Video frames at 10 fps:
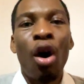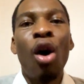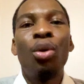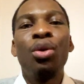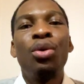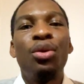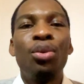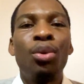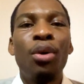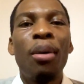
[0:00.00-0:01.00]
how do
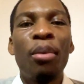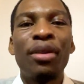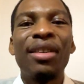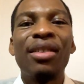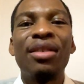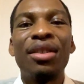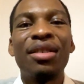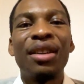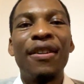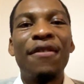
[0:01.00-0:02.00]
you protect
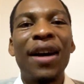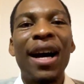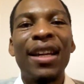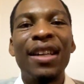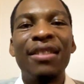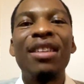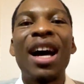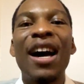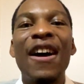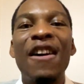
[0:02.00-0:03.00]
yourself against
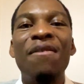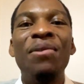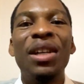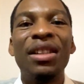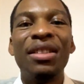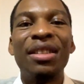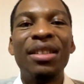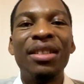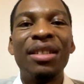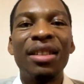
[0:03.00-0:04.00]
high
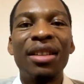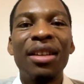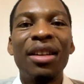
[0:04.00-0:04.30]
volatility